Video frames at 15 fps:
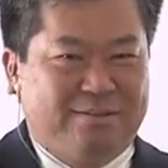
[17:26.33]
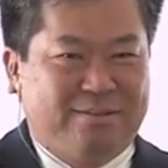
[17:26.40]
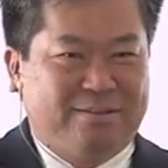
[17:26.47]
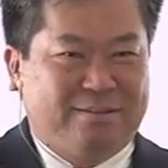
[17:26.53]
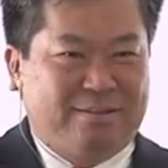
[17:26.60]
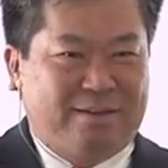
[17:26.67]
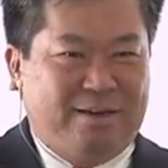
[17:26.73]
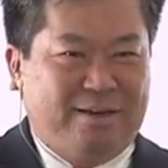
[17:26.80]

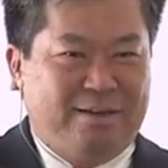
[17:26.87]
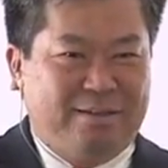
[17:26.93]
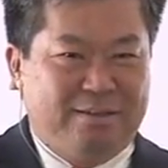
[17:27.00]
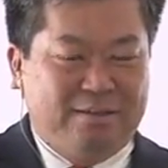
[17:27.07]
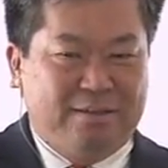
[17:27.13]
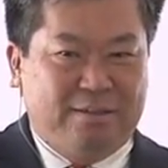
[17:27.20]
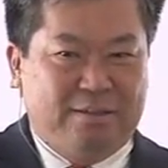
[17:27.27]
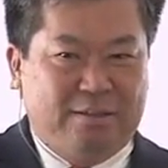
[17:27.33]
All right?
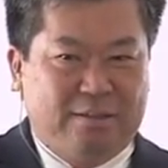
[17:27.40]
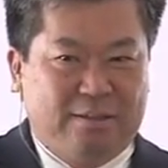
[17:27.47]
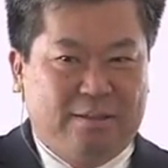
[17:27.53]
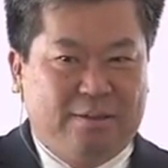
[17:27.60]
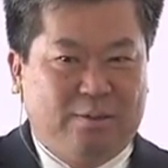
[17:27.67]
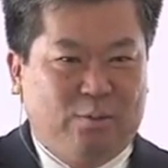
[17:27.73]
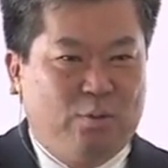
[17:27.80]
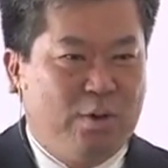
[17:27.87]

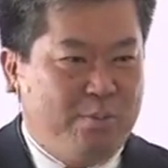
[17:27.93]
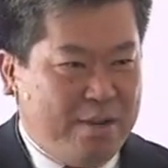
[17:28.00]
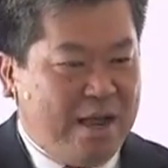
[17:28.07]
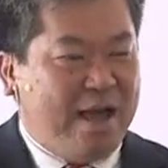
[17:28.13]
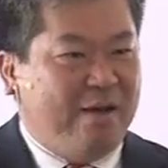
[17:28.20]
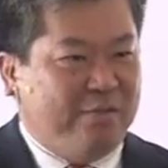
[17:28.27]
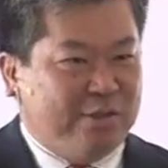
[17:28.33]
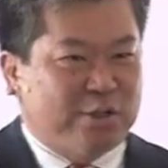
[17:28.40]
Women
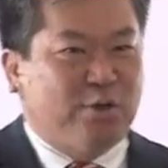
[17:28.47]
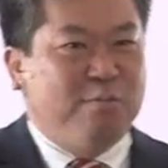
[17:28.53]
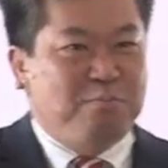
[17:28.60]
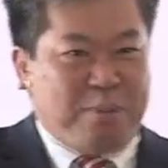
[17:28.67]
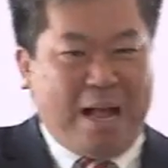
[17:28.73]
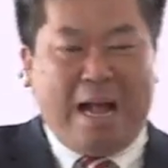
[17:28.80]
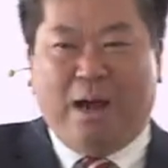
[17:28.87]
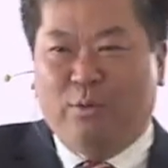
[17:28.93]
have certain
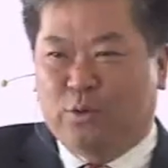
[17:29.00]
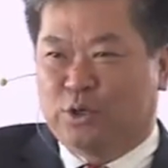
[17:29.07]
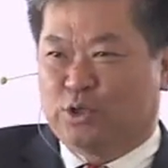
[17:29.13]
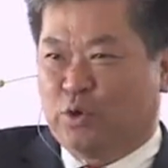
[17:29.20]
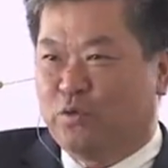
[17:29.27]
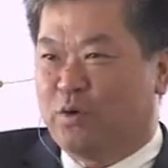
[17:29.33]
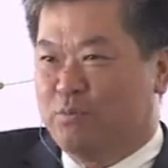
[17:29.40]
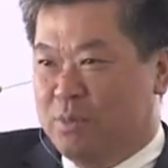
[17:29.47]
powers
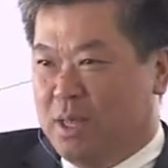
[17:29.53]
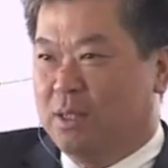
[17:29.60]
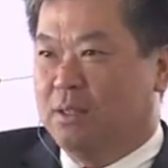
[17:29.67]
over men.